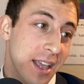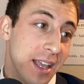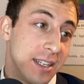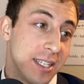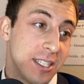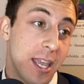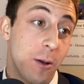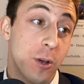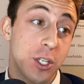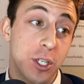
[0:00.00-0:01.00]

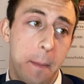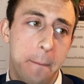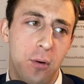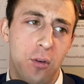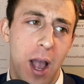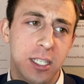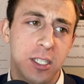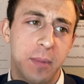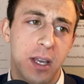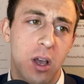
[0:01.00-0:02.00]
Distinguish
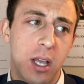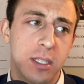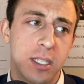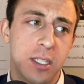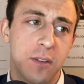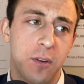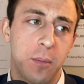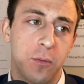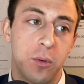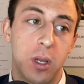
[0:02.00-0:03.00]
proximate causes
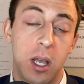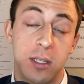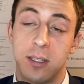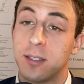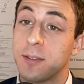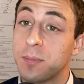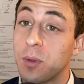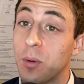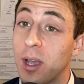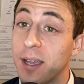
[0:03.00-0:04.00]
from root causes.
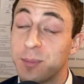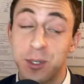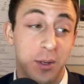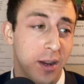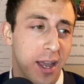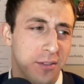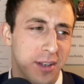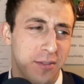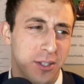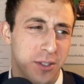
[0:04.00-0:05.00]
Okay, so here I have a
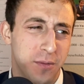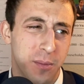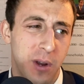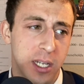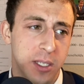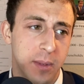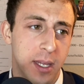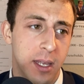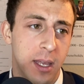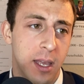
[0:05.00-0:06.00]
definition for proximate.
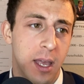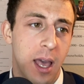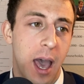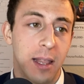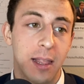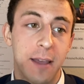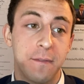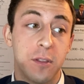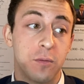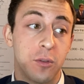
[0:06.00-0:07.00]
I
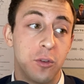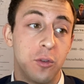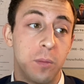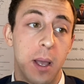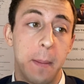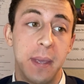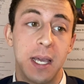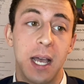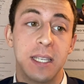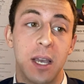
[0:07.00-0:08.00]
left the room
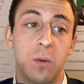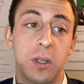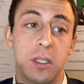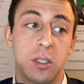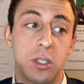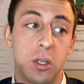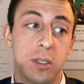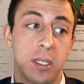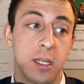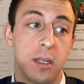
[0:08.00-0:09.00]
because I was
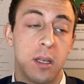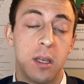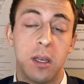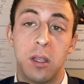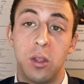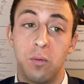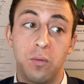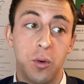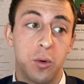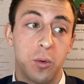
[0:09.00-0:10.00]
insulted. The
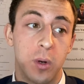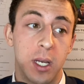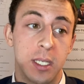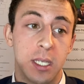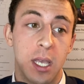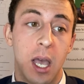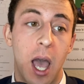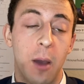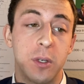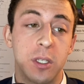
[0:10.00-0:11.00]
root was
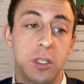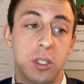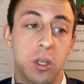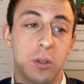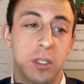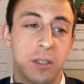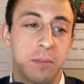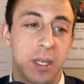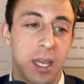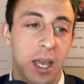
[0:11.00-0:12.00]
I was insulted
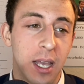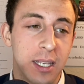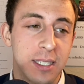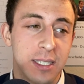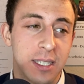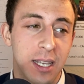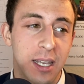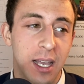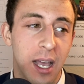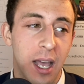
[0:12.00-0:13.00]
because
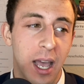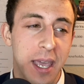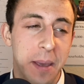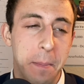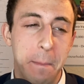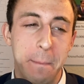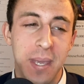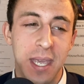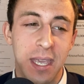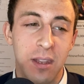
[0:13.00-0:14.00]
I am
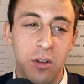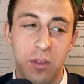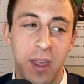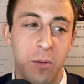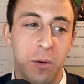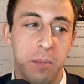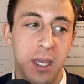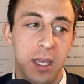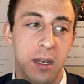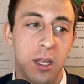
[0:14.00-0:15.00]
mean, or they were
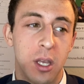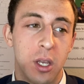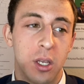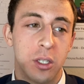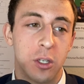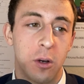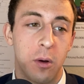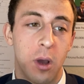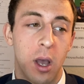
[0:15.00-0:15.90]
mean. So